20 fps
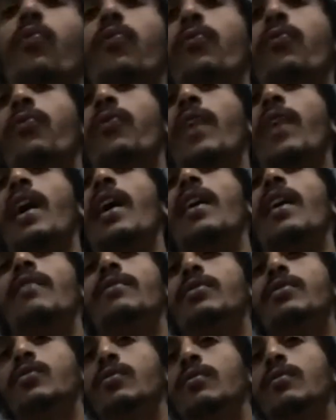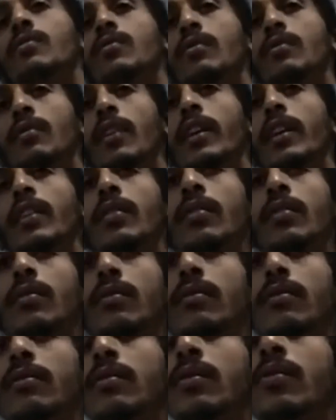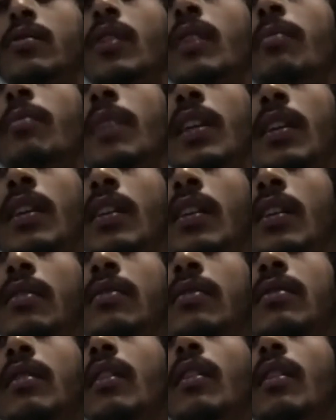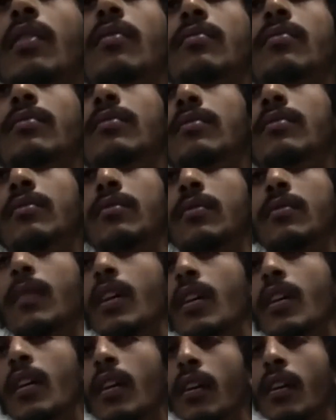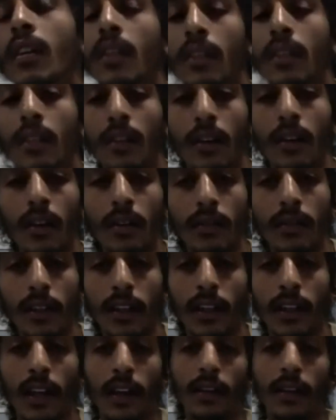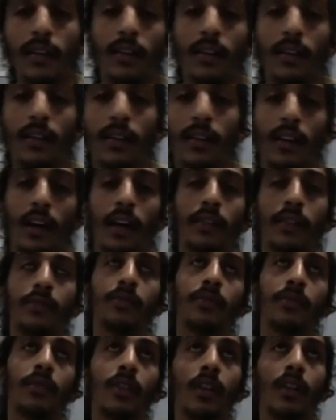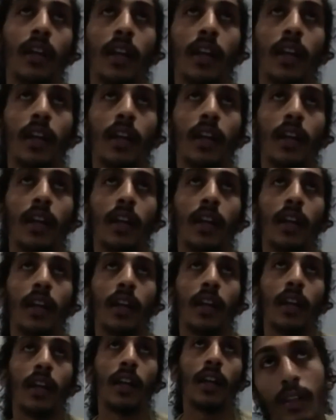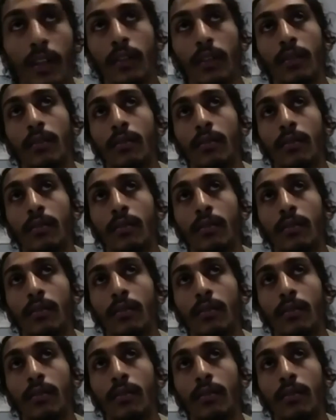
five like string beans. Um, you know, like I I do good at not overeating.